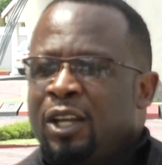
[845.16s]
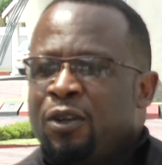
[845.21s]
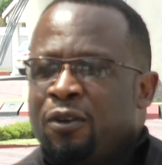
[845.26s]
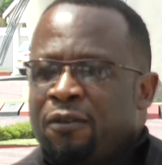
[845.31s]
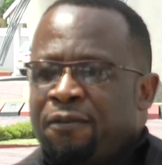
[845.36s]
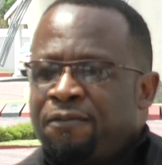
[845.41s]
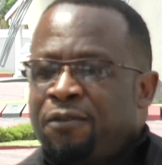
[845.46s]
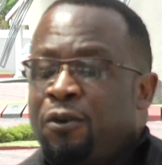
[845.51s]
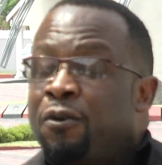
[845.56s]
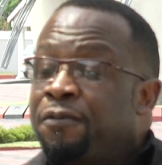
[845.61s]
you
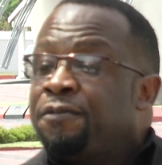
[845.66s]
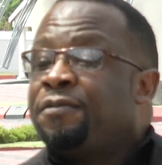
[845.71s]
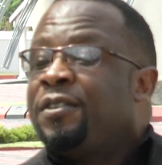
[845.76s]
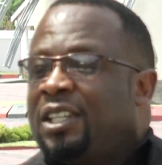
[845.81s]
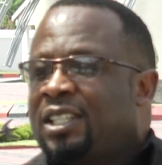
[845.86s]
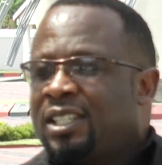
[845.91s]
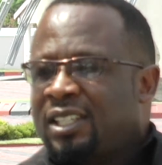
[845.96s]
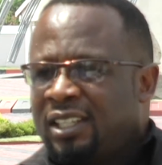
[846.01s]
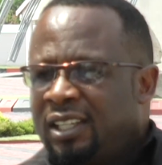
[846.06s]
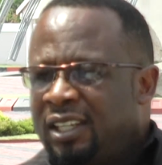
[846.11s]
feel
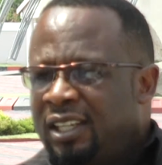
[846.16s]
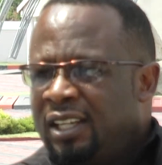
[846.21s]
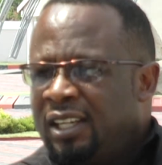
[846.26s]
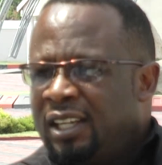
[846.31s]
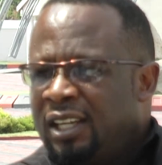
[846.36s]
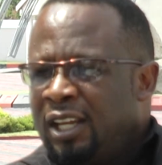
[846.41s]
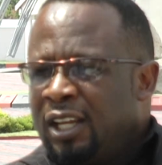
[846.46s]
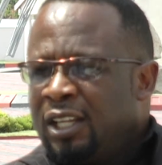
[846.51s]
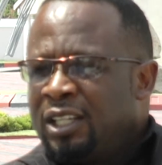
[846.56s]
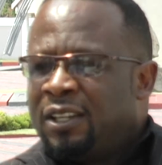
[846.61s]
fit.
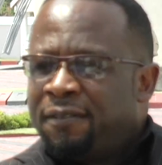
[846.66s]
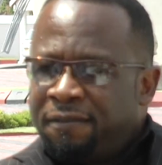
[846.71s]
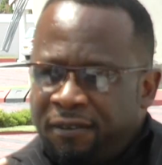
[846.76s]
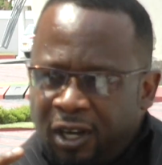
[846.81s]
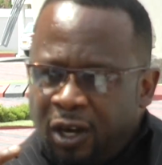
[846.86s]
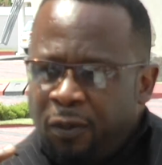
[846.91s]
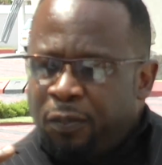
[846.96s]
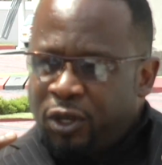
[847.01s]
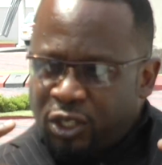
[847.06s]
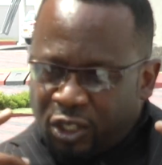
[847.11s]

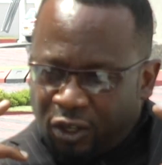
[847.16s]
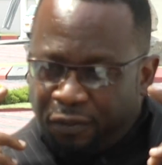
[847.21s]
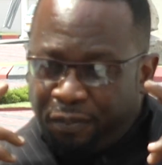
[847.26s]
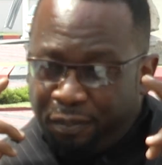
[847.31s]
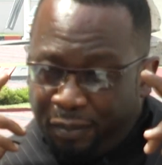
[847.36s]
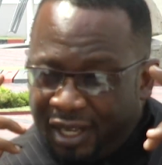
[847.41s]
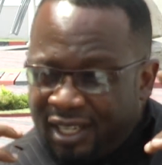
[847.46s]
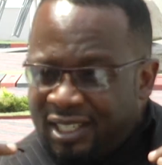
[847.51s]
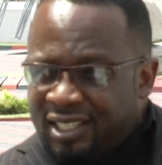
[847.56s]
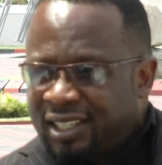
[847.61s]
Develop yourself
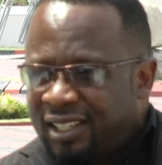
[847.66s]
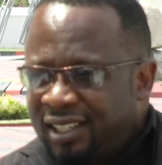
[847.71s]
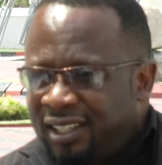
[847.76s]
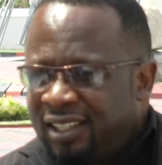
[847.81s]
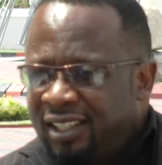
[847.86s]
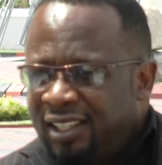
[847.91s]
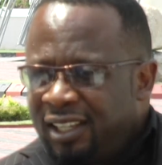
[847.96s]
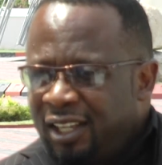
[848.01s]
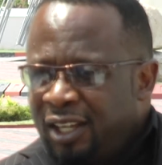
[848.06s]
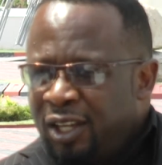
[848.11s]
mentally.
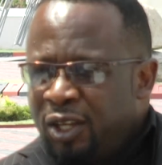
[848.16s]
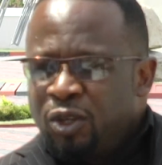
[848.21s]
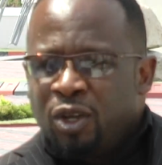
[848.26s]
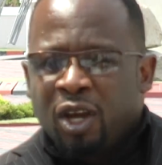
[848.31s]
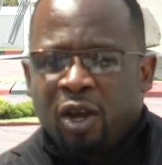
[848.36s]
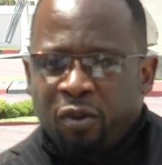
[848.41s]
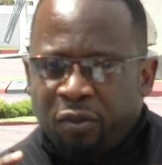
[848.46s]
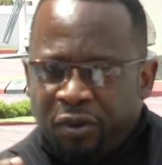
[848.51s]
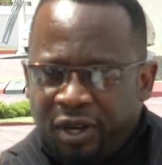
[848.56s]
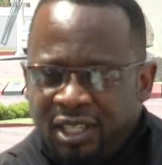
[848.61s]

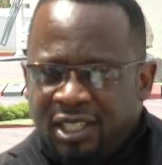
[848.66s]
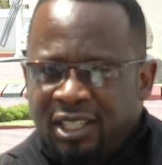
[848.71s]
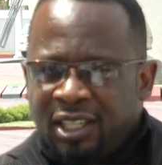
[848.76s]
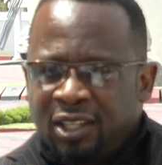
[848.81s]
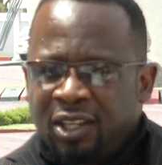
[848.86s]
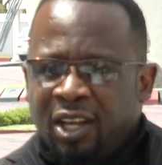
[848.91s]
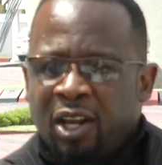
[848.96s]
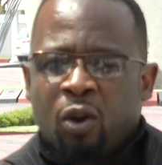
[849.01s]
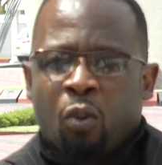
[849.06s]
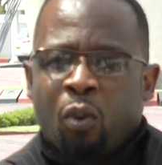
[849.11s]
You're
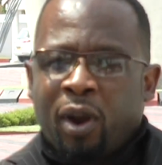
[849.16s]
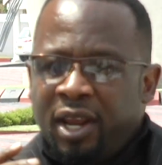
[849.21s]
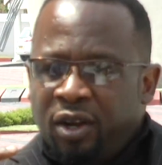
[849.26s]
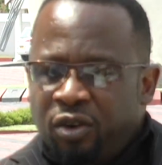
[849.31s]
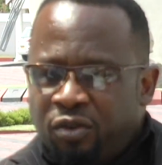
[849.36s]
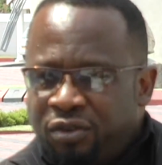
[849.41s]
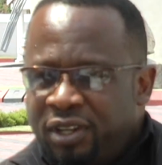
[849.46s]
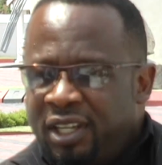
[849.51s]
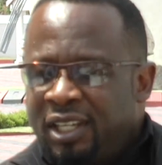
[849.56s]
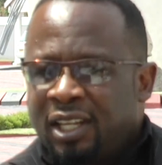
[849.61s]
reading, you're a
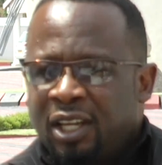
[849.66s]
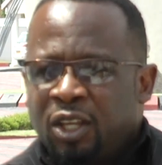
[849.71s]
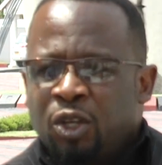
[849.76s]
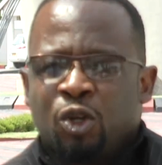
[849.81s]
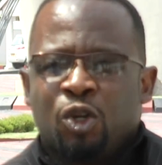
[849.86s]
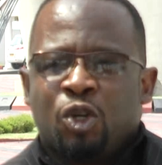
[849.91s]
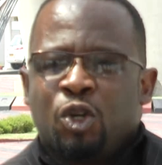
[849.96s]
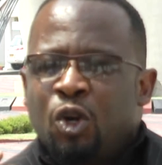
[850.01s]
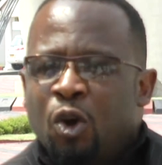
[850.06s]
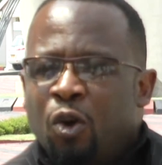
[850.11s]
wide reader,
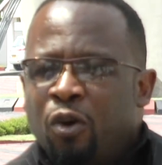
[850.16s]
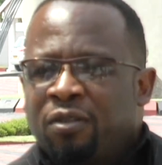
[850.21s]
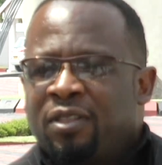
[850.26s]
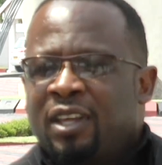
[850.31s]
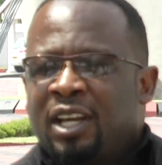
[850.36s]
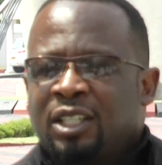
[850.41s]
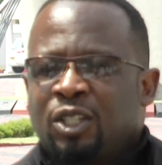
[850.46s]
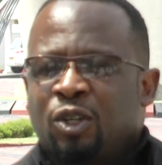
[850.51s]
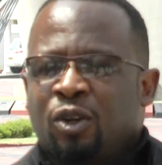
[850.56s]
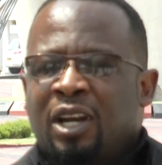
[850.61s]
you know
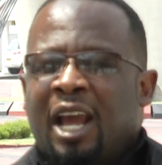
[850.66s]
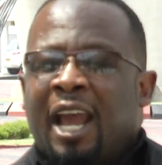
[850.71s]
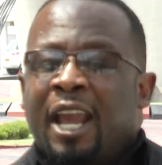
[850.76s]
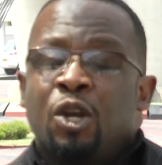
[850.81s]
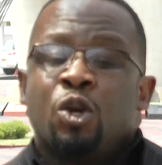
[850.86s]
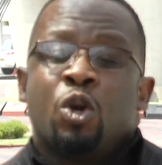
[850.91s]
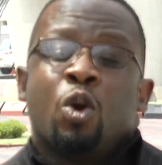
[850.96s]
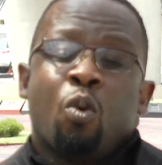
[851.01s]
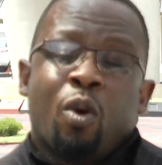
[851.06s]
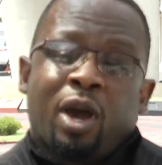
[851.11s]
that, I
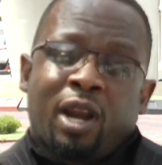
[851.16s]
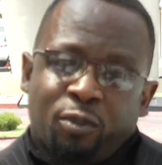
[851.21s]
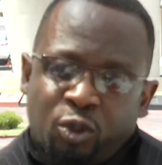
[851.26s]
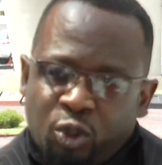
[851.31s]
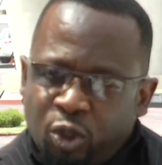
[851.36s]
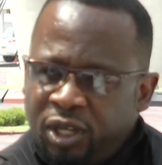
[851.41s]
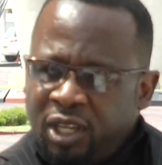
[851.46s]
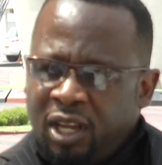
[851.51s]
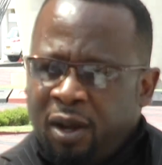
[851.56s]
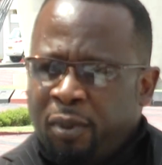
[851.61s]
know what I'm
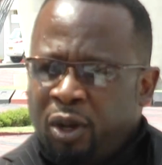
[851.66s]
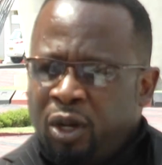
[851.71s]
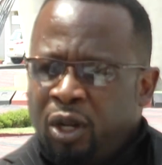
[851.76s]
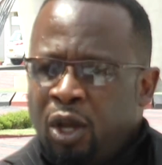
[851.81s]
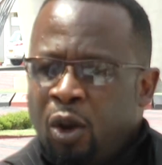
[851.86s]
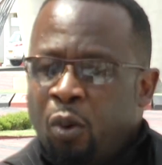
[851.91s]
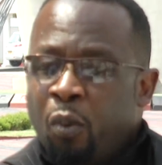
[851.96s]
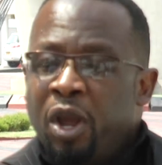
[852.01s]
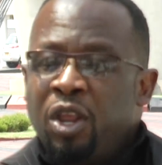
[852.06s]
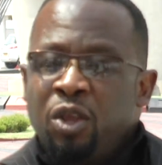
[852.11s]
talking about.
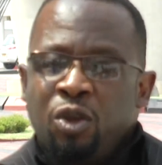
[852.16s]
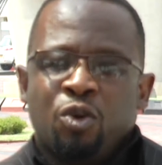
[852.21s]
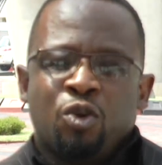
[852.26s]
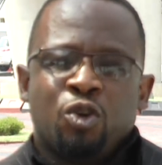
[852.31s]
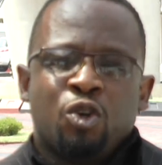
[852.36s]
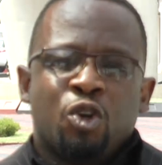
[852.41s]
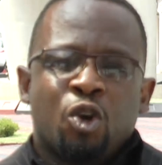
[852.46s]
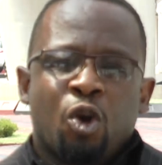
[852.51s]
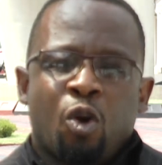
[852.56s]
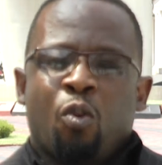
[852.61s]
When you
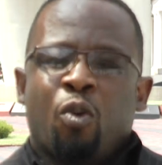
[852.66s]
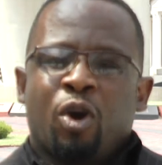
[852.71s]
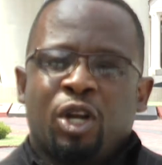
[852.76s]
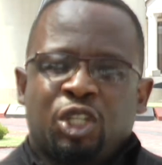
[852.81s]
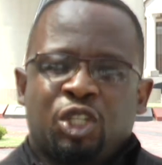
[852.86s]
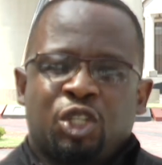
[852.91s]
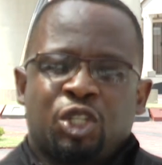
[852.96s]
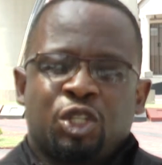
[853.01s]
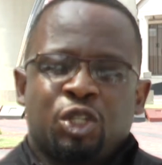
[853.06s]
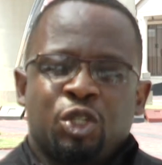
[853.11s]
know
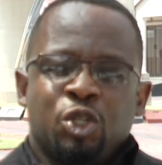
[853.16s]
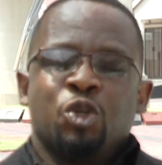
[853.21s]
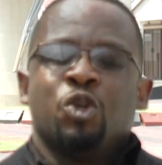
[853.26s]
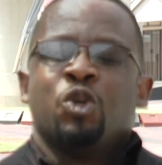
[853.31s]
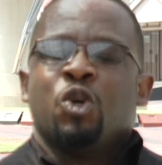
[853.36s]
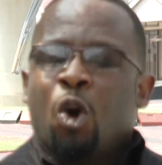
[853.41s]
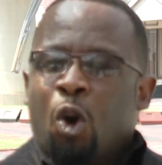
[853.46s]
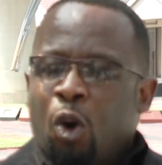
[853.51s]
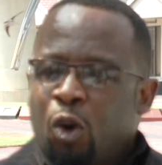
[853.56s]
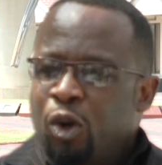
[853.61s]
what you
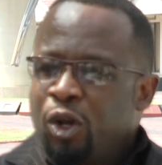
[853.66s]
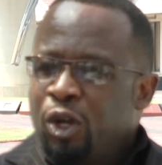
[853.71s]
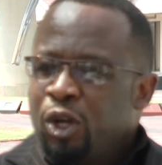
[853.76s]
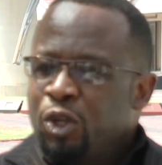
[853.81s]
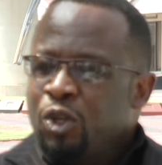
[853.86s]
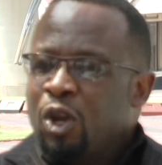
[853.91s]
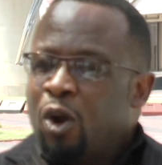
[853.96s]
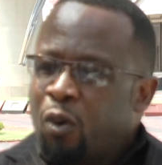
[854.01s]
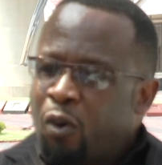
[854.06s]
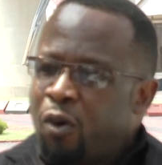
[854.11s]
know,
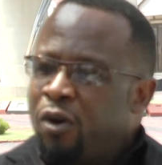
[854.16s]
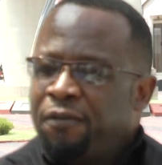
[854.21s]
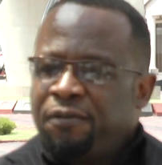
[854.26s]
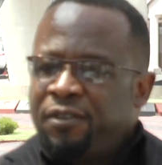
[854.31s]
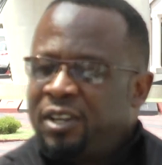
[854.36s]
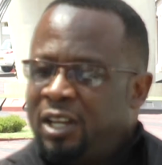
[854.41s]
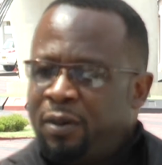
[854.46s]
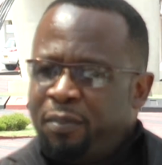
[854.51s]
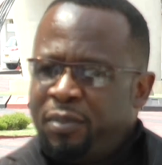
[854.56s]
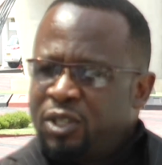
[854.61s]
you're
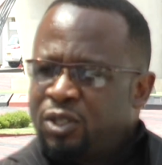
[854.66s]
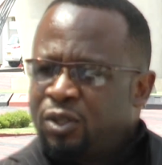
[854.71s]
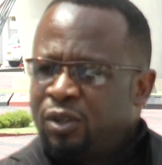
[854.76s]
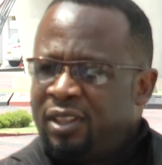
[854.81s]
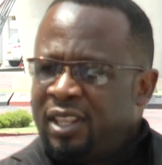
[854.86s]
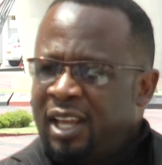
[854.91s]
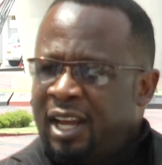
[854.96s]
confident based on